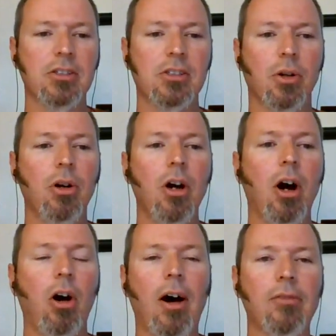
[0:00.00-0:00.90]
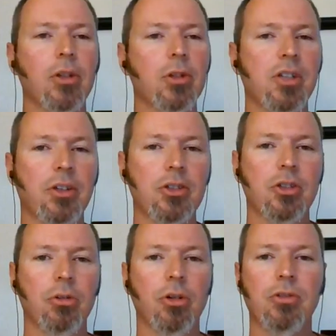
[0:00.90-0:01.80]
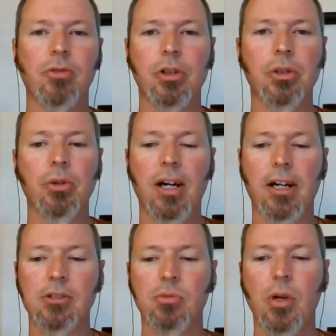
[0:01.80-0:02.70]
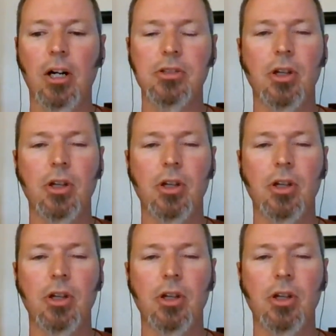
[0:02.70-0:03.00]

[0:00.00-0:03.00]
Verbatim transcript: So I'll have those on the show notes for you as well.